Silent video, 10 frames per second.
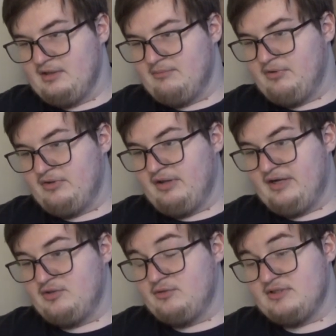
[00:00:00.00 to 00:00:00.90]
but
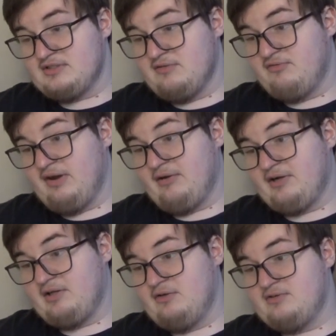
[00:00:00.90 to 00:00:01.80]
Linoon is a very
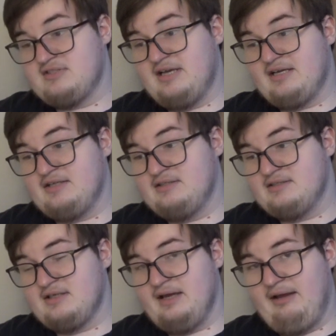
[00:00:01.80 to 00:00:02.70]
close
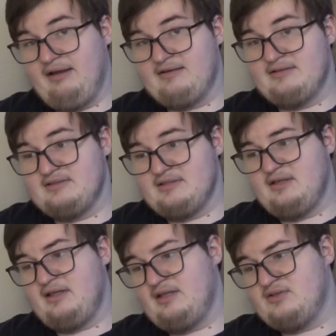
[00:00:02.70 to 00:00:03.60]
second, and
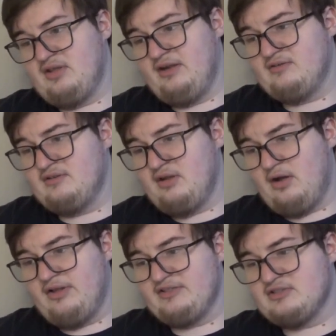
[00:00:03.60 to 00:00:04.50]
they
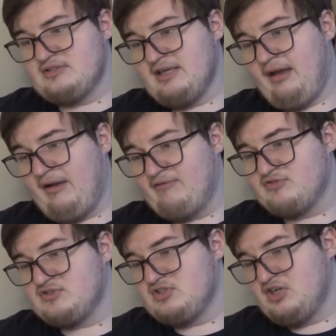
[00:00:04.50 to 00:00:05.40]
just have
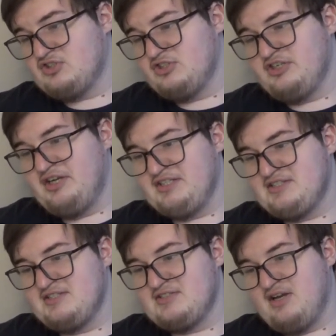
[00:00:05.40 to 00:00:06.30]
such nice
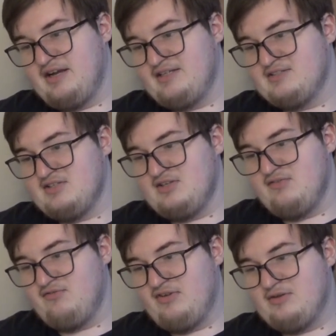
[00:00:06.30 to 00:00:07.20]
designs, and
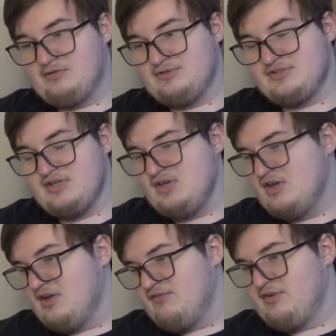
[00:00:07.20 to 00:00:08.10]
it feels
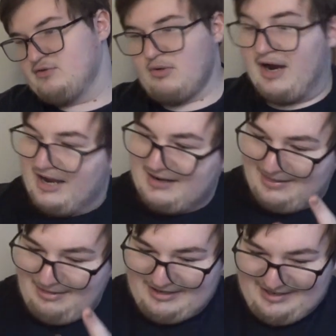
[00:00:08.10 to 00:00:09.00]
right. And I
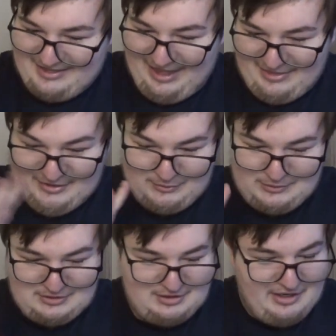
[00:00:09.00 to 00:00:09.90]
like that they were
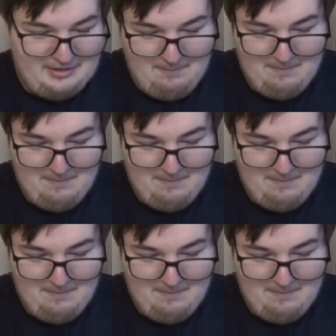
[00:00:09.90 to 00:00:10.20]
just like,